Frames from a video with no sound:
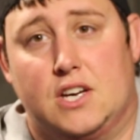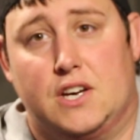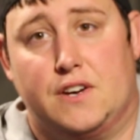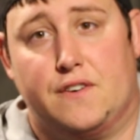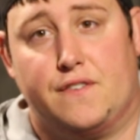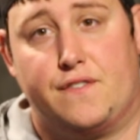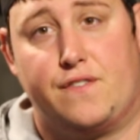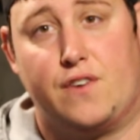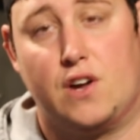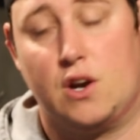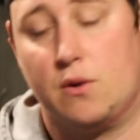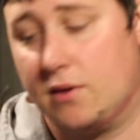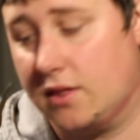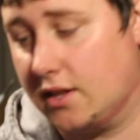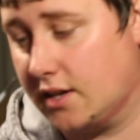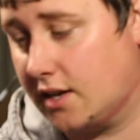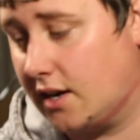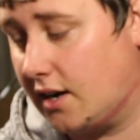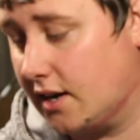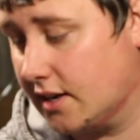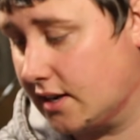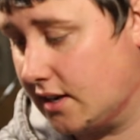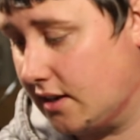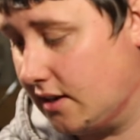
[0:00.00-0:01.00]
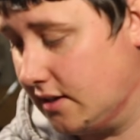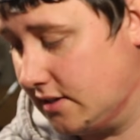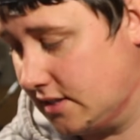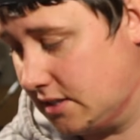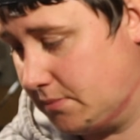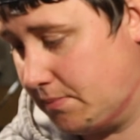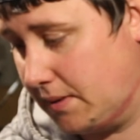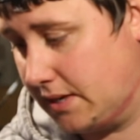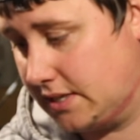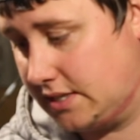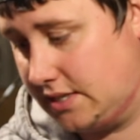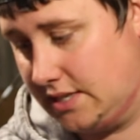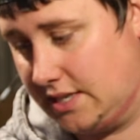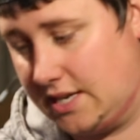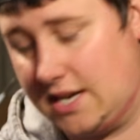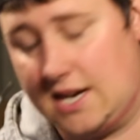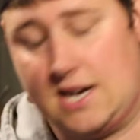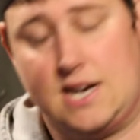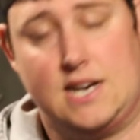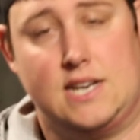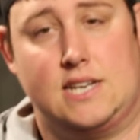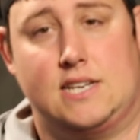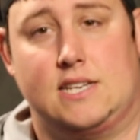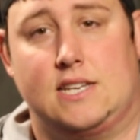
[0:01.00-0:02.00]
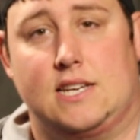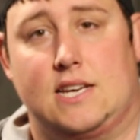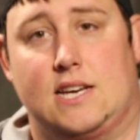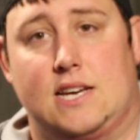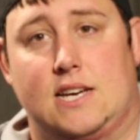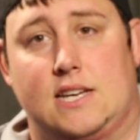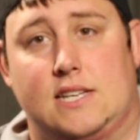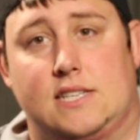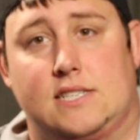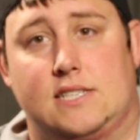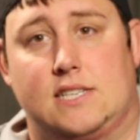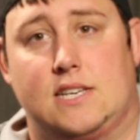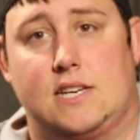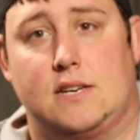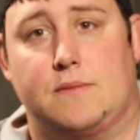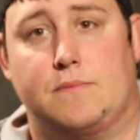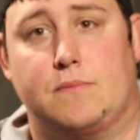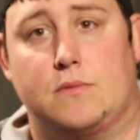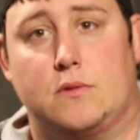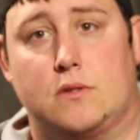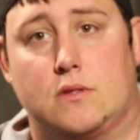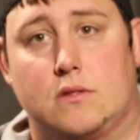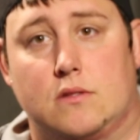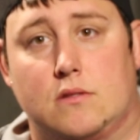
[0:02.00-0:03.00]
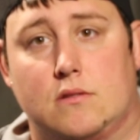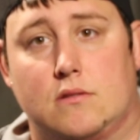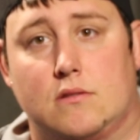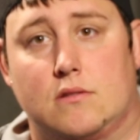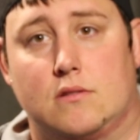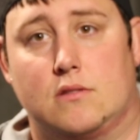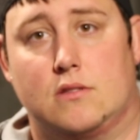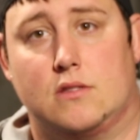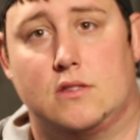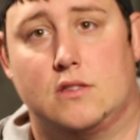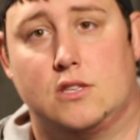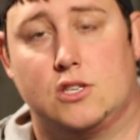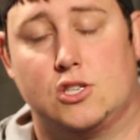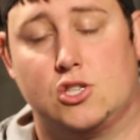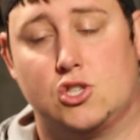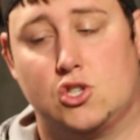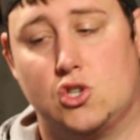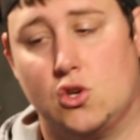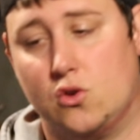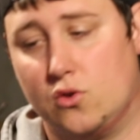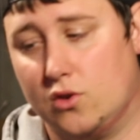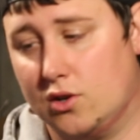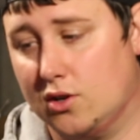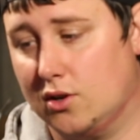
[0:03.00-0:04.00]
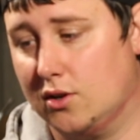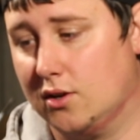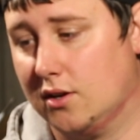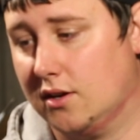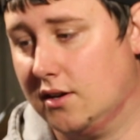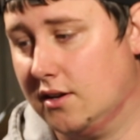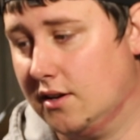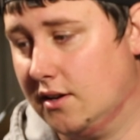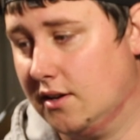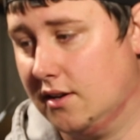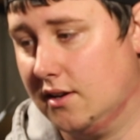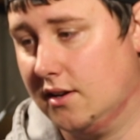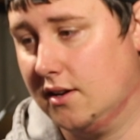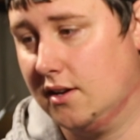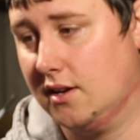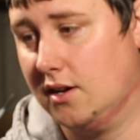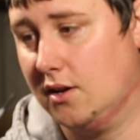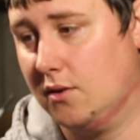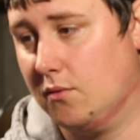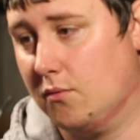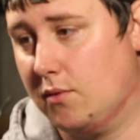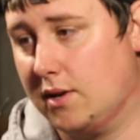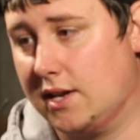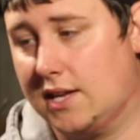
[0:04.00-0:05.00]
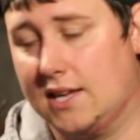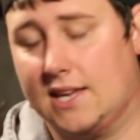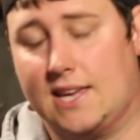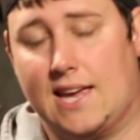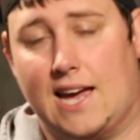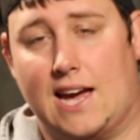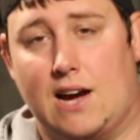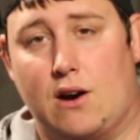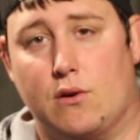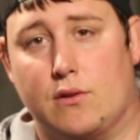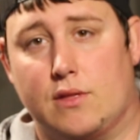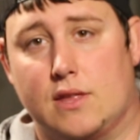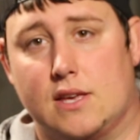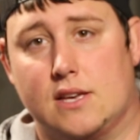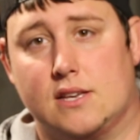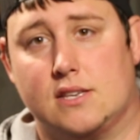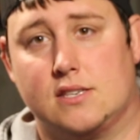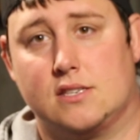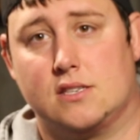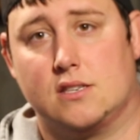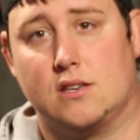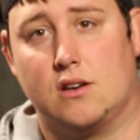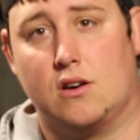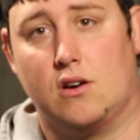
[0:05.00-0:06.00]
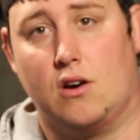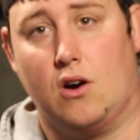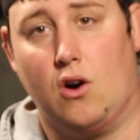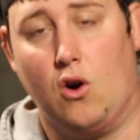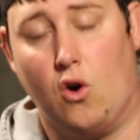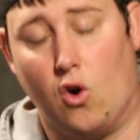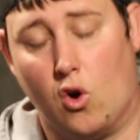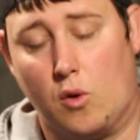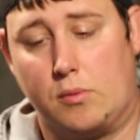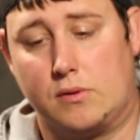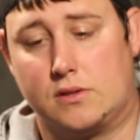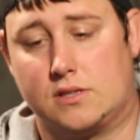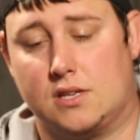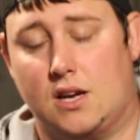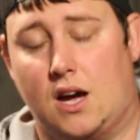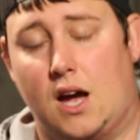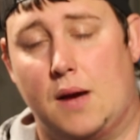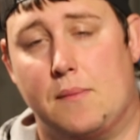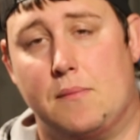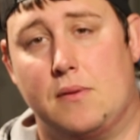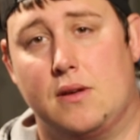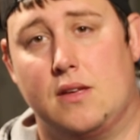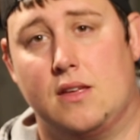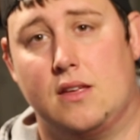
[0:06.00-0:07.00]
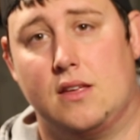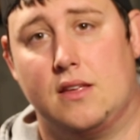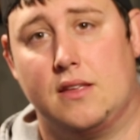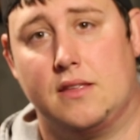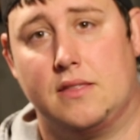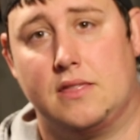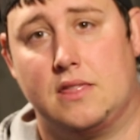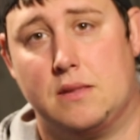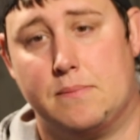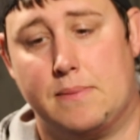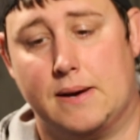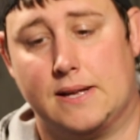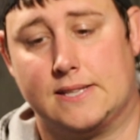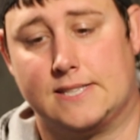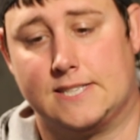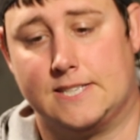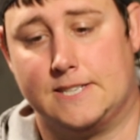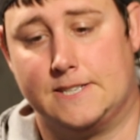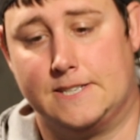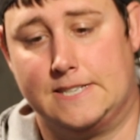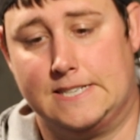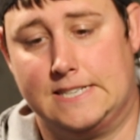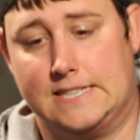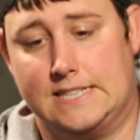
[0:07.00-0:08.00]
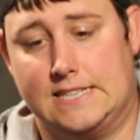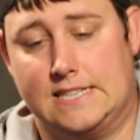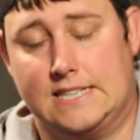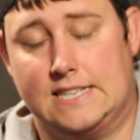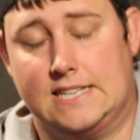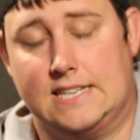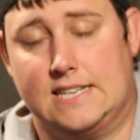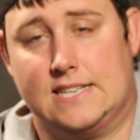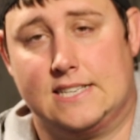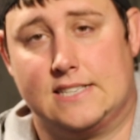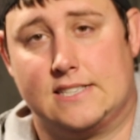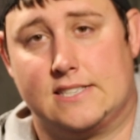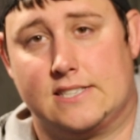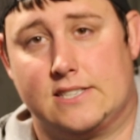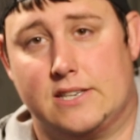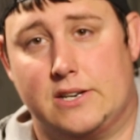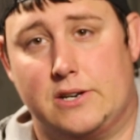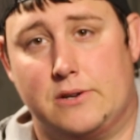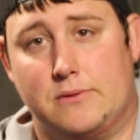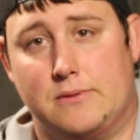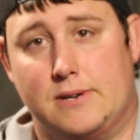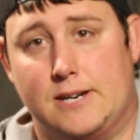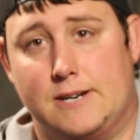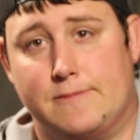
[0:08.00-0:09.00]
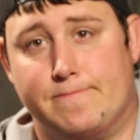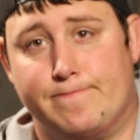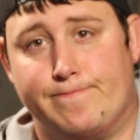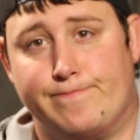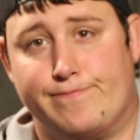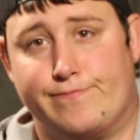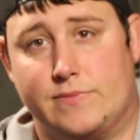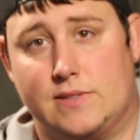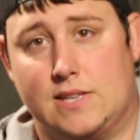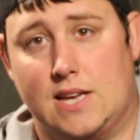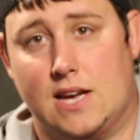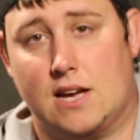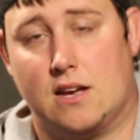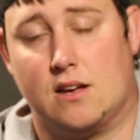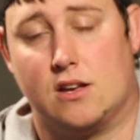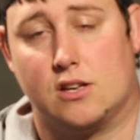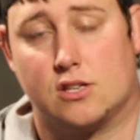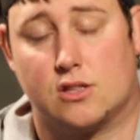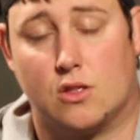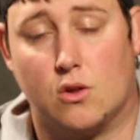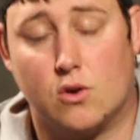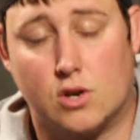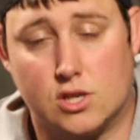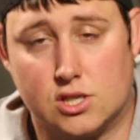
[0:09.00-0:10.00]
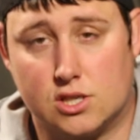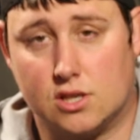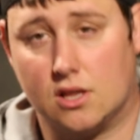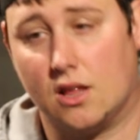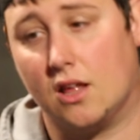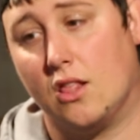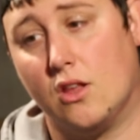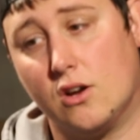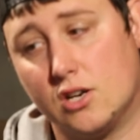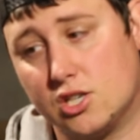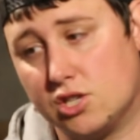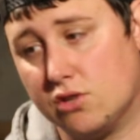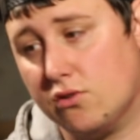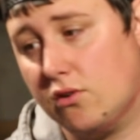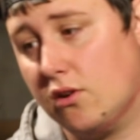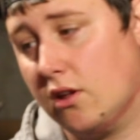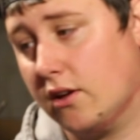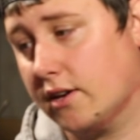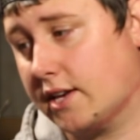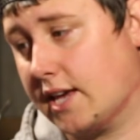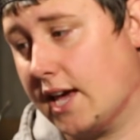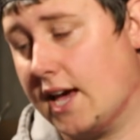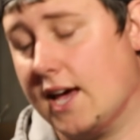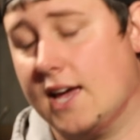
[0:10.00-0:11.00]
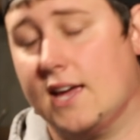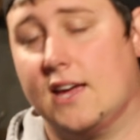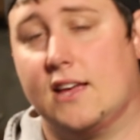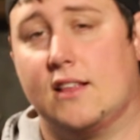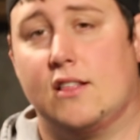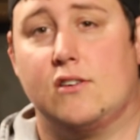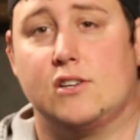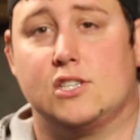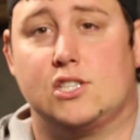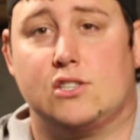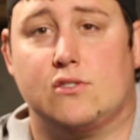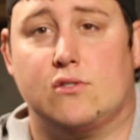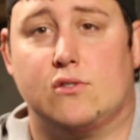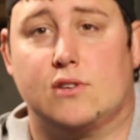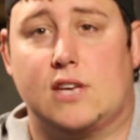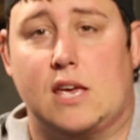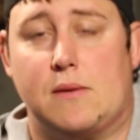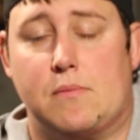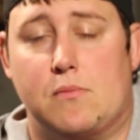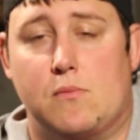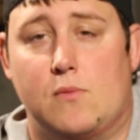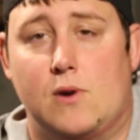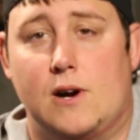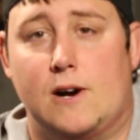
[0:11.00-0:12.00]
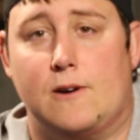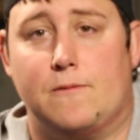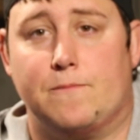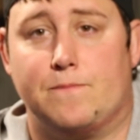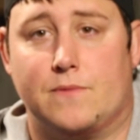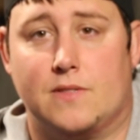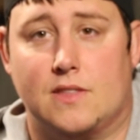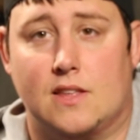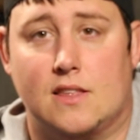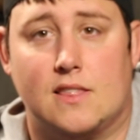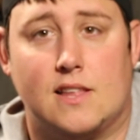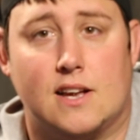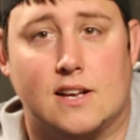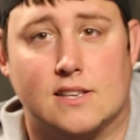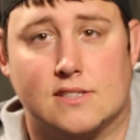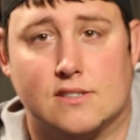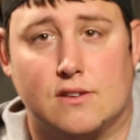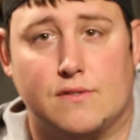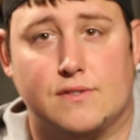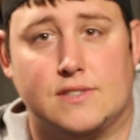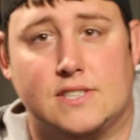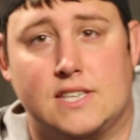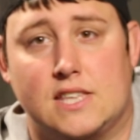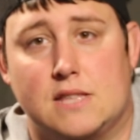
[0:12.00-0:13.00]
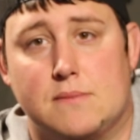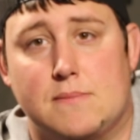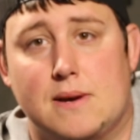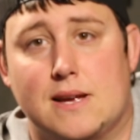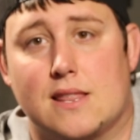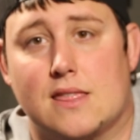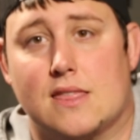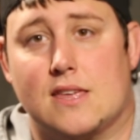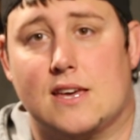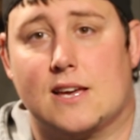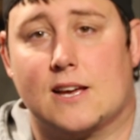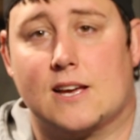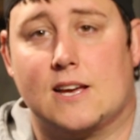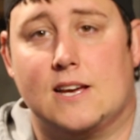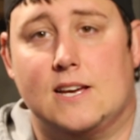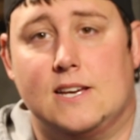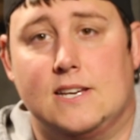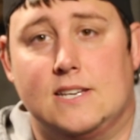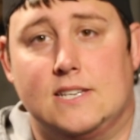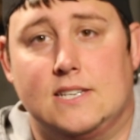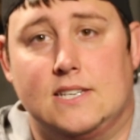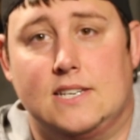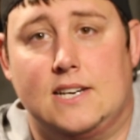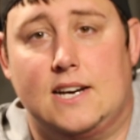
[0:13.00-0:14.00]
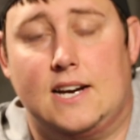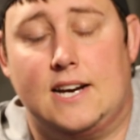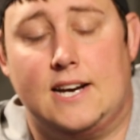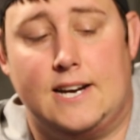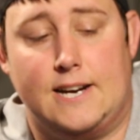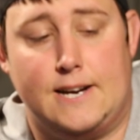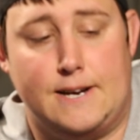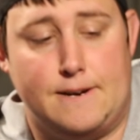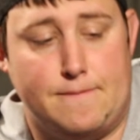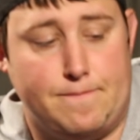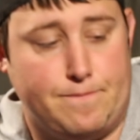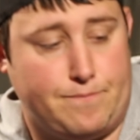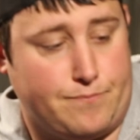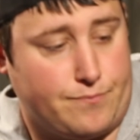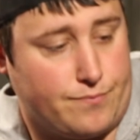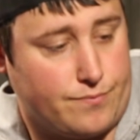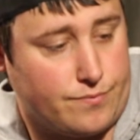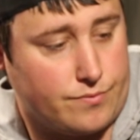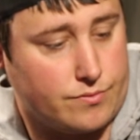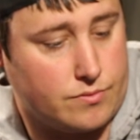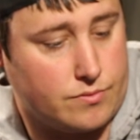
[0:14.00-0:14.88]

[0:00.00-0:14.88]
following the guidelines as best as you can, and the sooner we can get out of this horrible time, the better. So yeah, as long as you're all okay, as long as you're all keeping well, then that's obviously the main thing. So